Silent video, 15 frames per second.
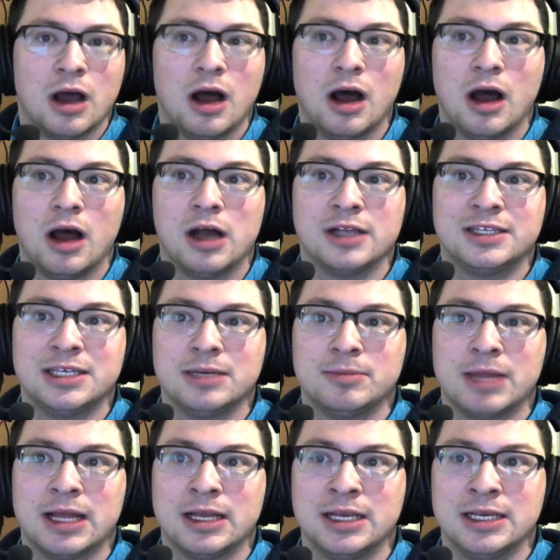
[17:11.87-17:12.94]
A team
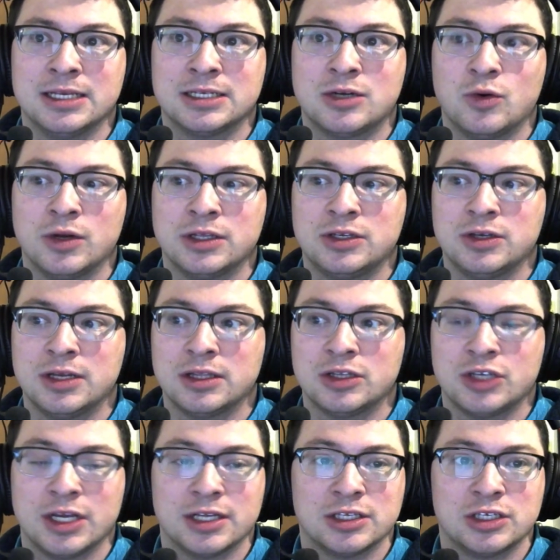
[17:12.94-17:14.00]
that he's going to get the
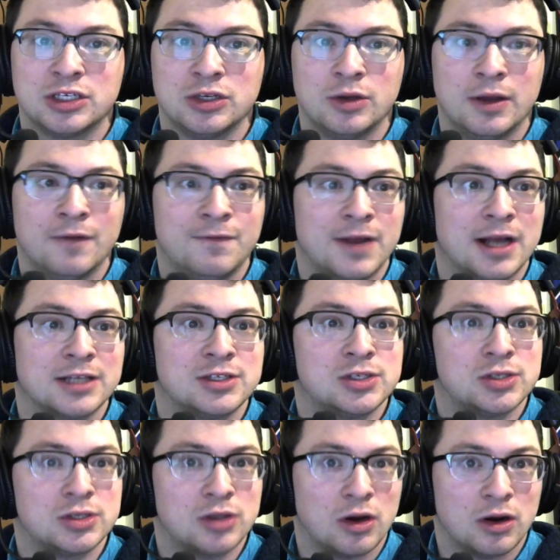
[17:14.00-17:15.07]
chance to, if not
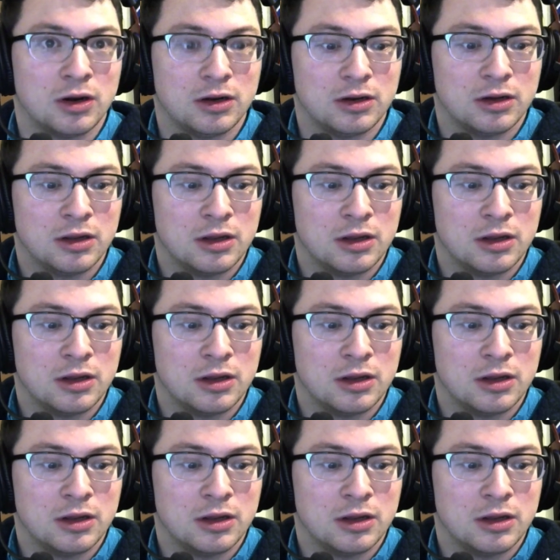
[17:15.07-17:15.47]
start